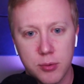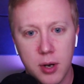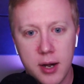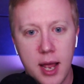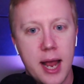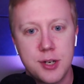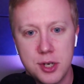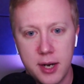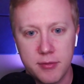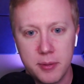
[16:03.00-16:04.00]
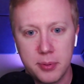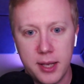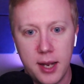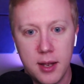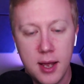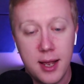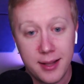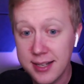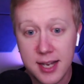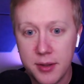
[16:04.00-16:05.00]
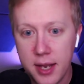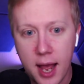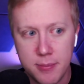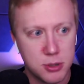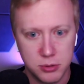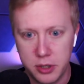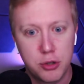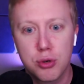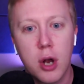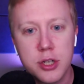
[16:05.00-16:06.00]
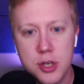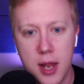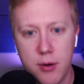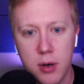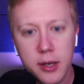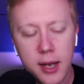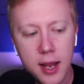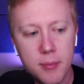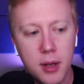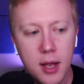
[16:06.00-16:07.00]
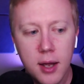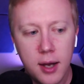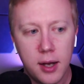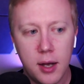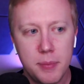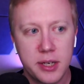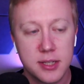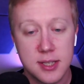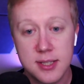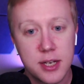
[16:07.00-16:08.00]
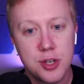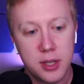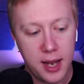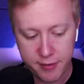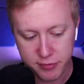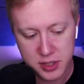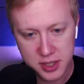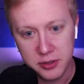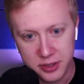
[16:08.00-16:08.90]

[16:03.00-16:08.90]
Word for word: run action every play. And that's how they absolutely crushed that run game uh, because essentially every single